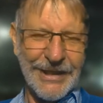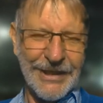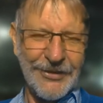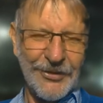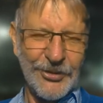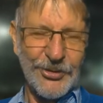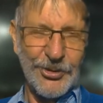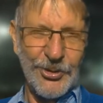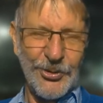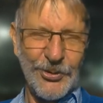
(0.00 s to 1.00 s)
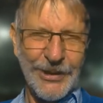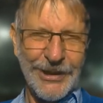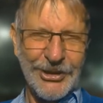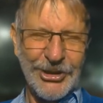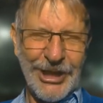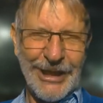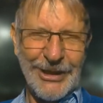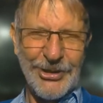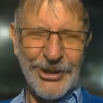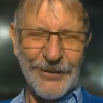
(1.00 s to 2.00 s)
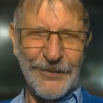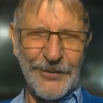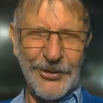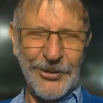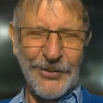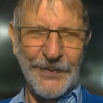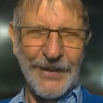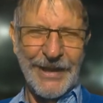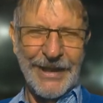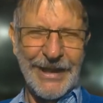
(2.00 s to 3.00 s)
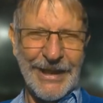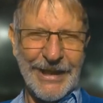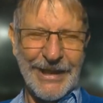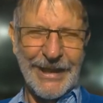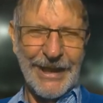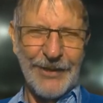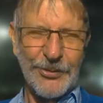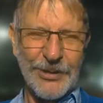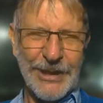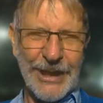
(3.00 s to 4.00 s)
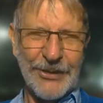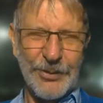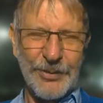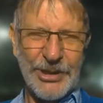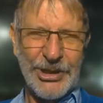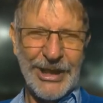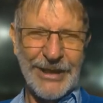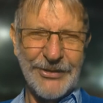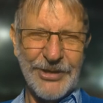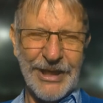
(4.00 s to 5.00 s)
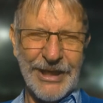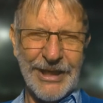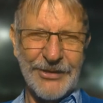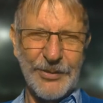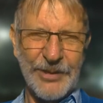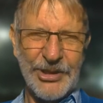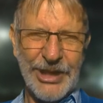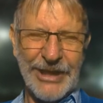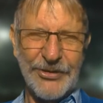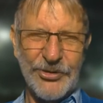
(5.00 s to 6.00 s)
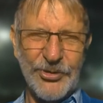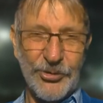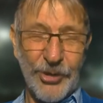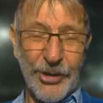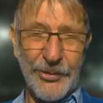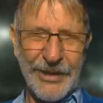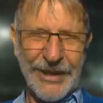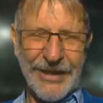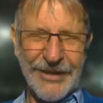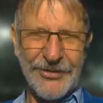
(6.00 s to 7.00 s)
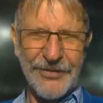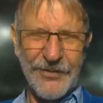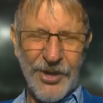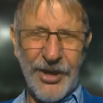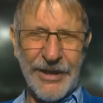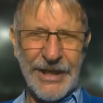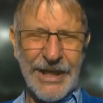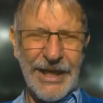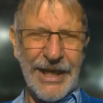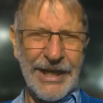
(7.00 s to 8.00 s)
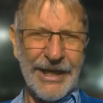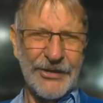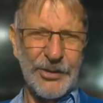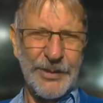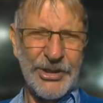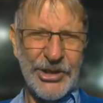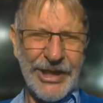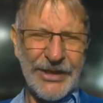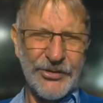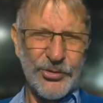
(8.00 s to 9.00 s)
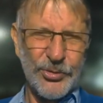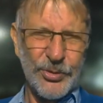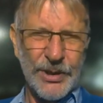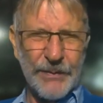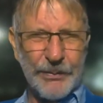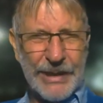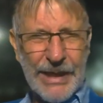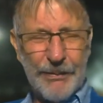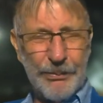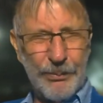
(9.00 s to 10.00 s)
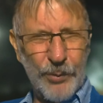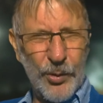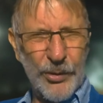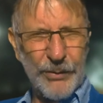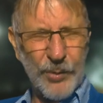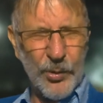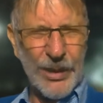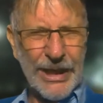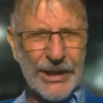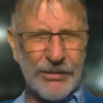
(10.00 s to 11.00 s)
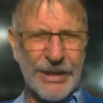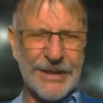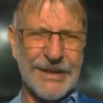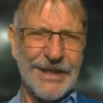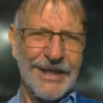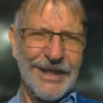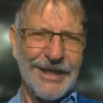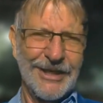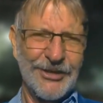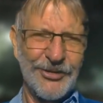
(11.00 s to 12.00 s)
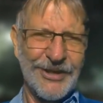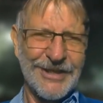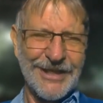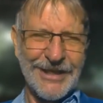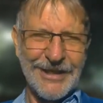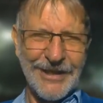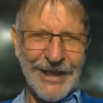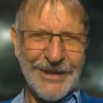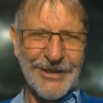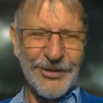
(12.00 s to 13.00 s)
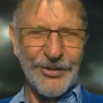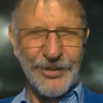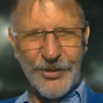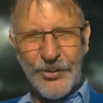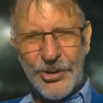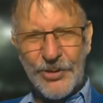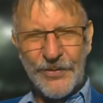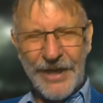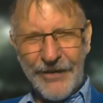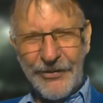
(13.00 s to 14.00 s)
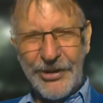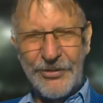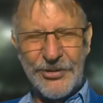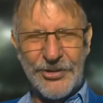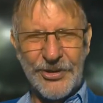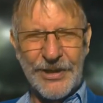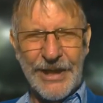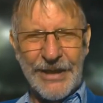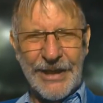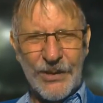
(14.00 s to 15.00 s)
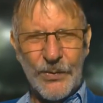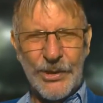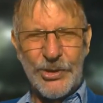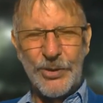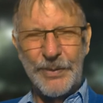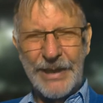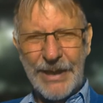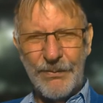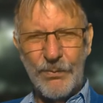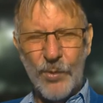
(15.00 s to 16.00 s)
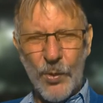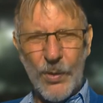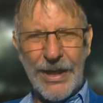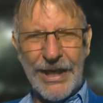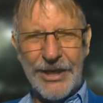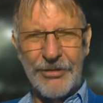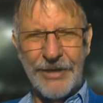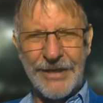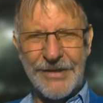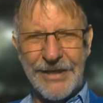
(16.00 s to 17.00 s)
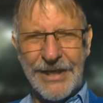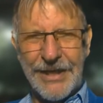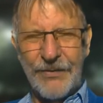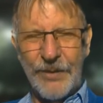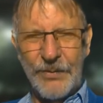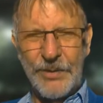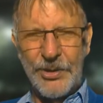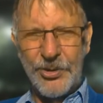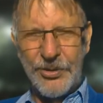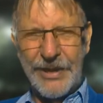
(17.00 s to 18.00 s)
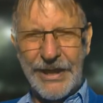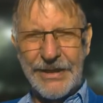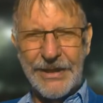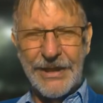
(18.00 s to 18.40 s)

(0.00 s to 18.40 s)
not too challenging for you. I always like to be challenged. I like to be challenged to grow in the things of God. I like to be challenged to become more and more like Christ. And I trust that that's the wish of every Christian, that we should become more like Christ. When we do that,